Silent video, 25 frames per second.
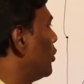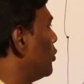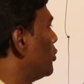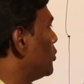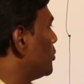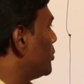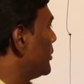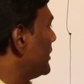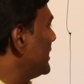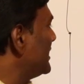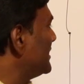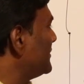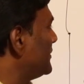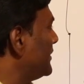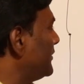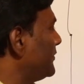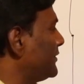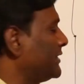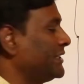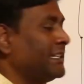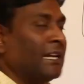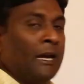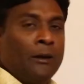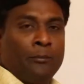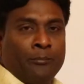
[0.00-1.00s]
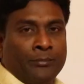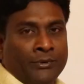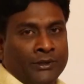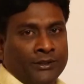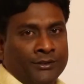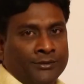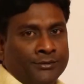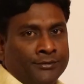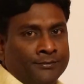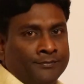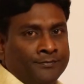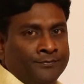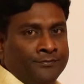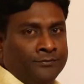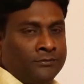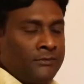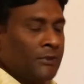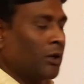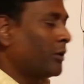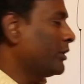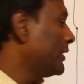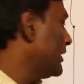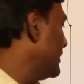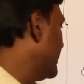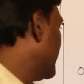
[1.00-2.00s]
output is 50 amperes.
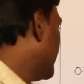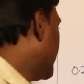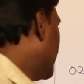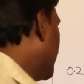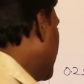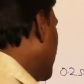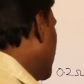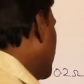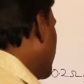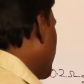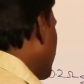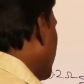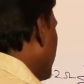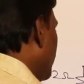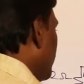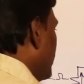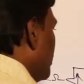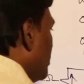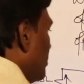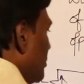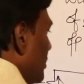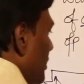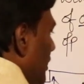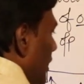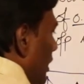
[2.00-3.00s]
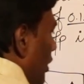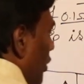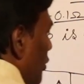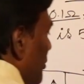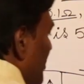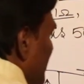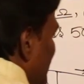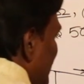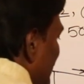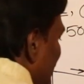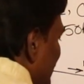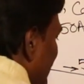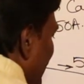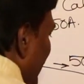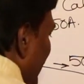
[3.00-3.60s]
Okay, so how much is